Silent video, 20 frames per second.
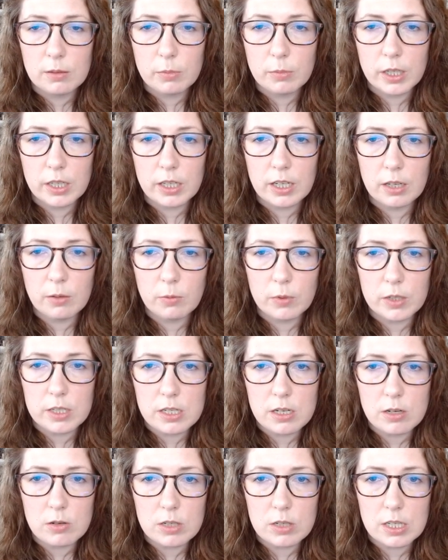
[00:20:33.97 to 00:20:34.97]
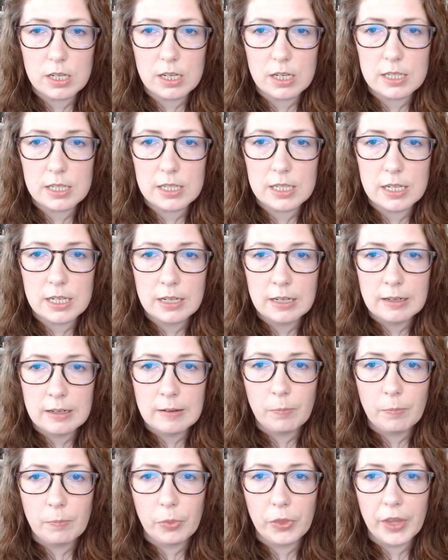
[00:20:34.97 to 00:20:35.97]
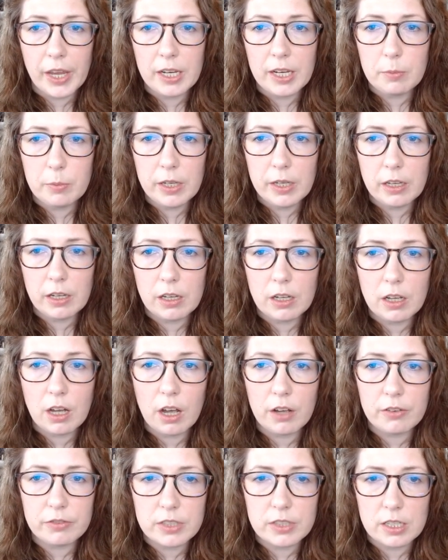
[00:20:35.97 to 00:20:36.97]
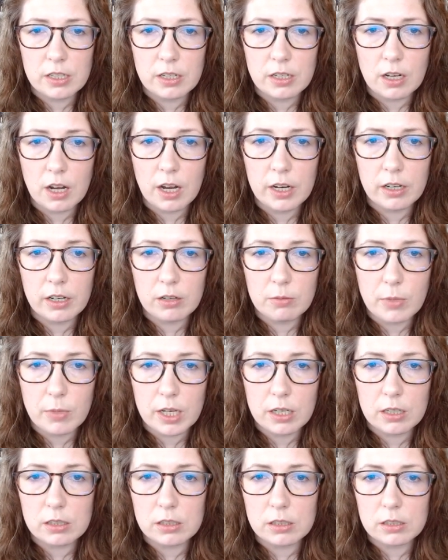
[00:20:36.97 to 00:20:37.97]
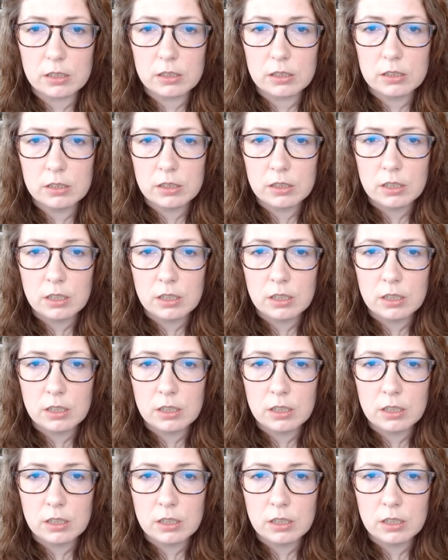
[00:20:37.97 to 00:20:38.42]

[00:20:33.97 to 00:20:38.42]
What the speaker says: but it was useless, like being cuffed in an iron manacle.